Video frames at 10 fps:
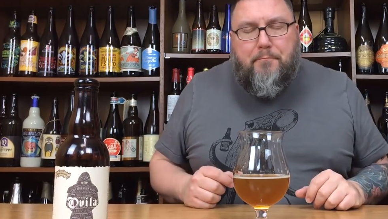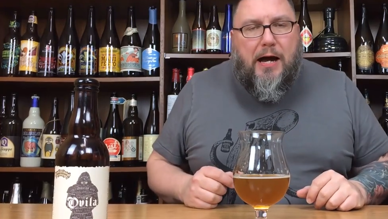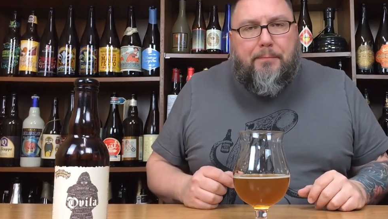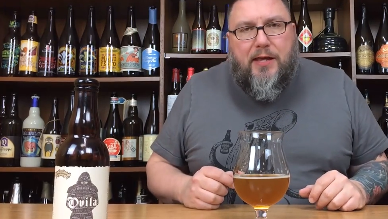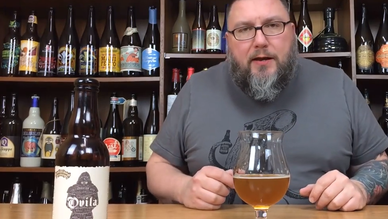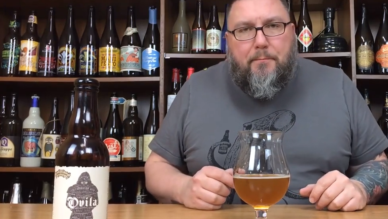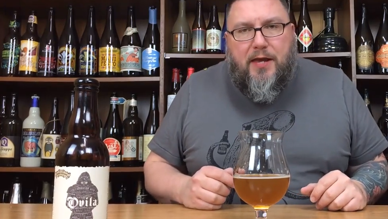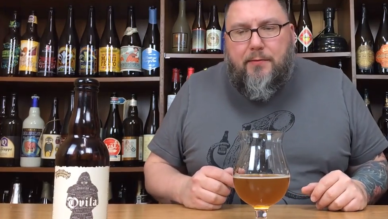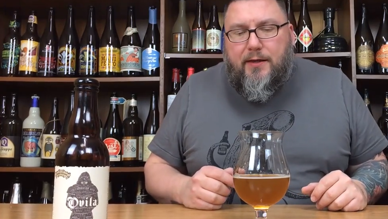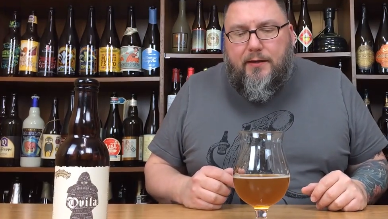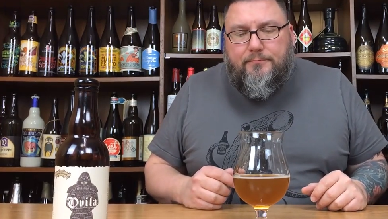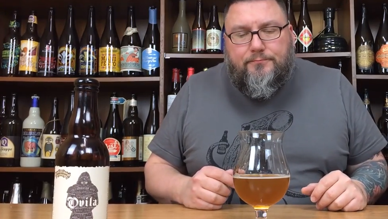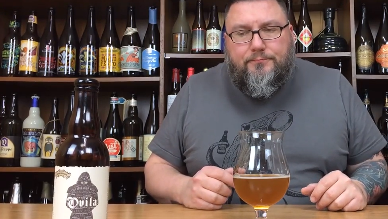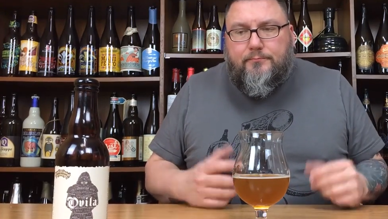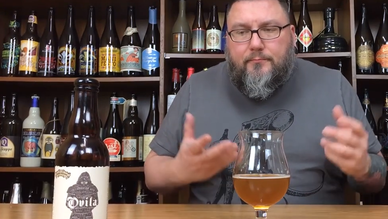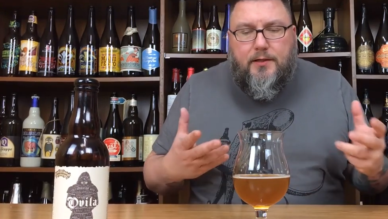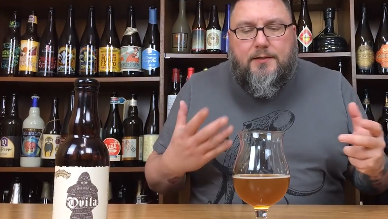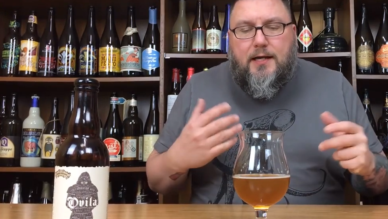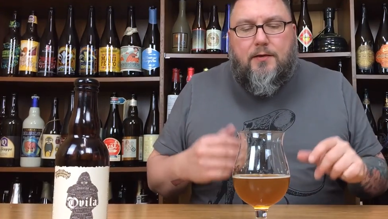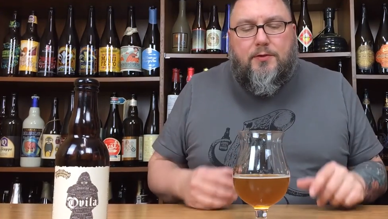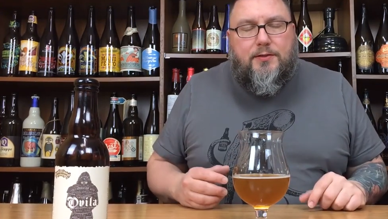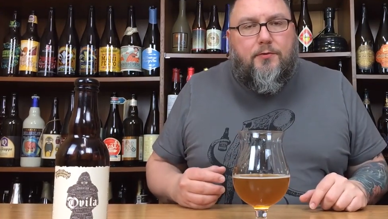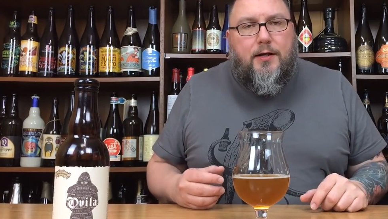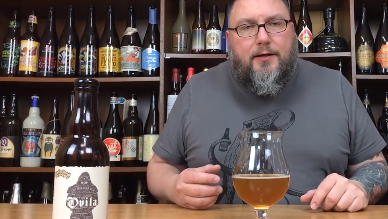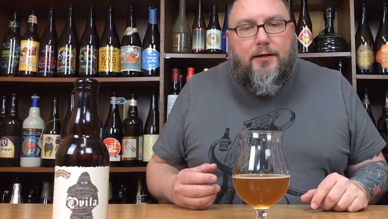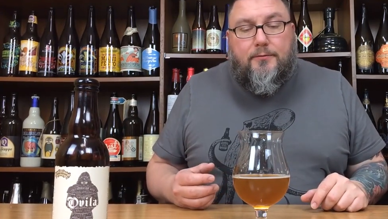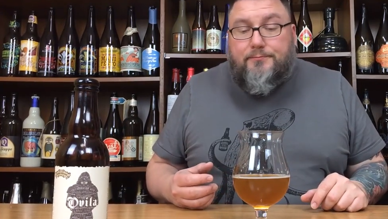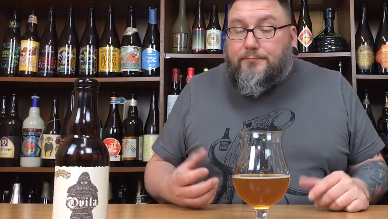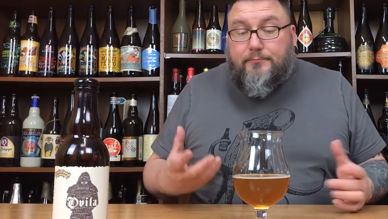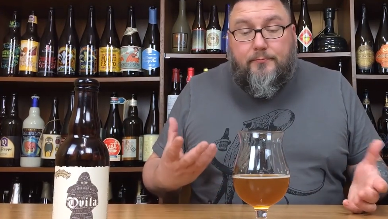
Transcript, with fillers: popped out a baby. That's kind of what's going on here.